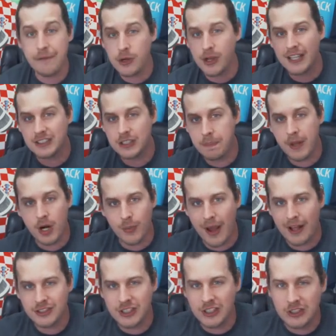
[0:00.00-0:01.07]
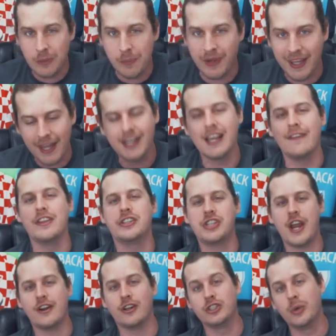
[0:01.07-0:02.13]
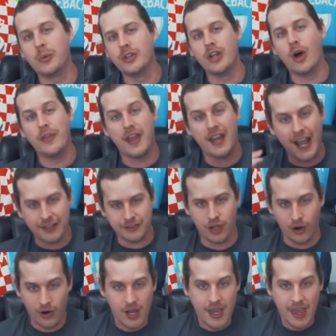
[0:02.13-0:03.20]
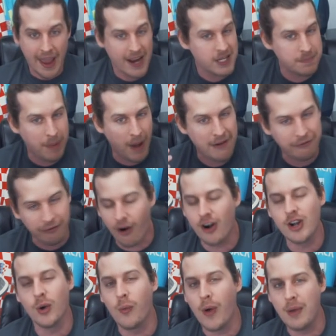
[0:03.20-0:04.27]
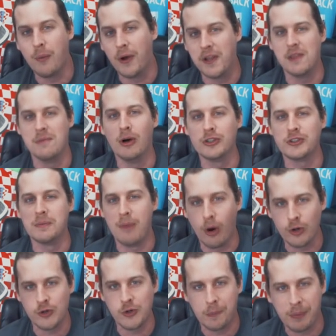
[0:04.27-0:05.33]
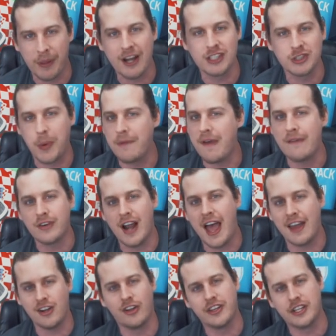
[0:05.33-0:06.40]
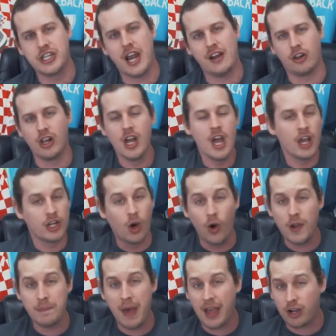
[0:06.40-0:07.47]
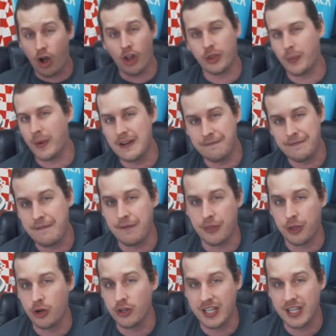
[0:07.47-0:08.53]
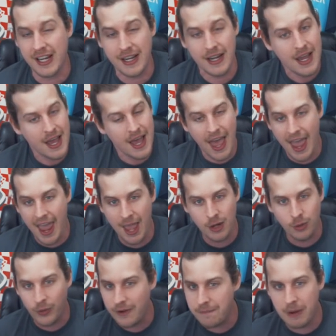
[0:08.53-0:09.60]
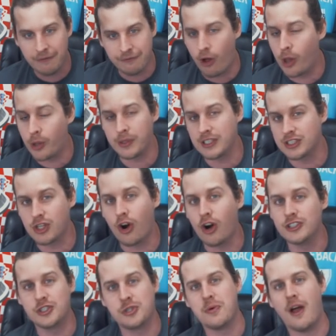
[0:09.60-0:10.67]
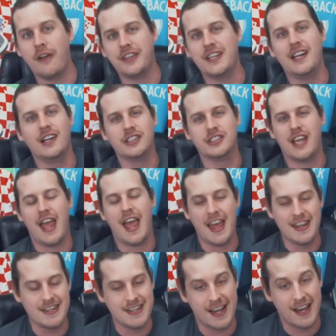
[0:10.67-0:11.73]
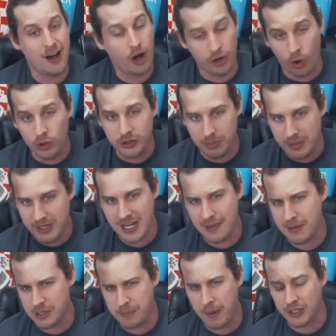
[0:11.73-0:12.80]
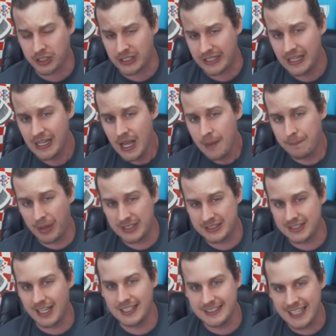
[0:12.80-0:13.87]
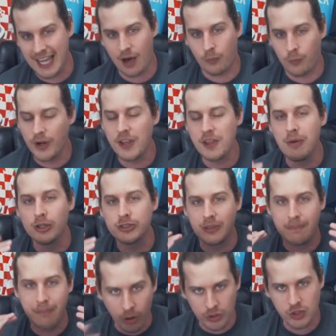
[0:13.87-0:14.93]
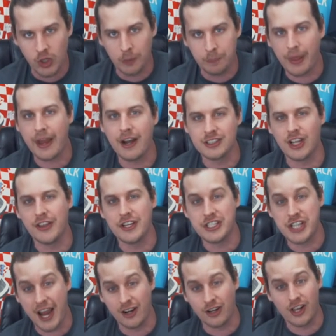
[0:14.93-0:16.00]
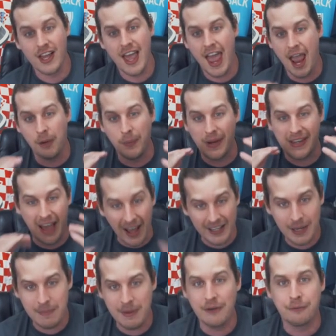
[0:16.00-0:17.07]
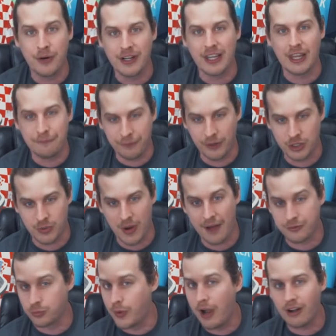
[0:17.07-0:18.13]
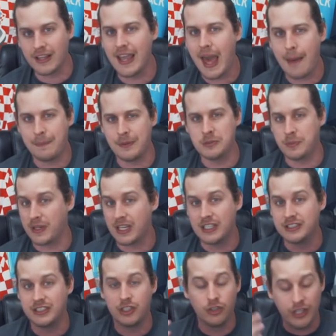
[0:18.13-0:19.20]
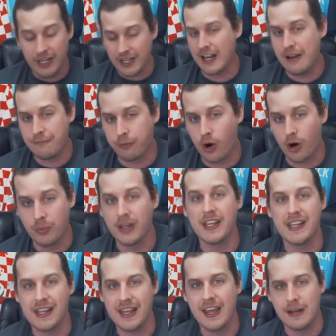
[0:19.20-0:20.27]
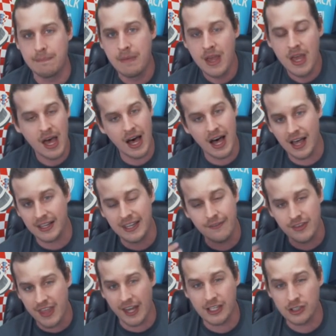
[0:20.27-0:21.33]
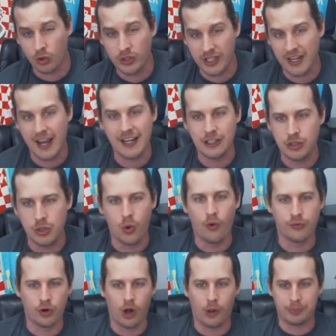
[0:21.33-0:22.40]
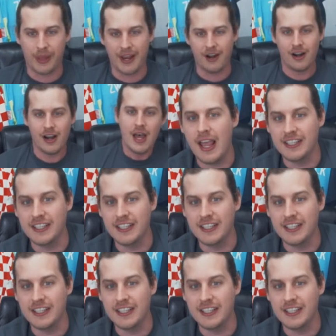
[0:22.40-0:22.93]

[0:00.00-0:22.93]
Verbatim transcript: If you guys have been around since the beginning of this channel, you will know that Eto is by far and away one of the most emotional players we've ever had on the channel, going back all the way to FIFA 13, and we've been following his cards throughout the years, and uh, on Ultimate Team especially. But uh, yeah, one of the most emotional players on the channel, and we got him in a freaking FUT draft. Rarely happens because you need an inform really to hit him, uh, given that he's only an 82 overall player.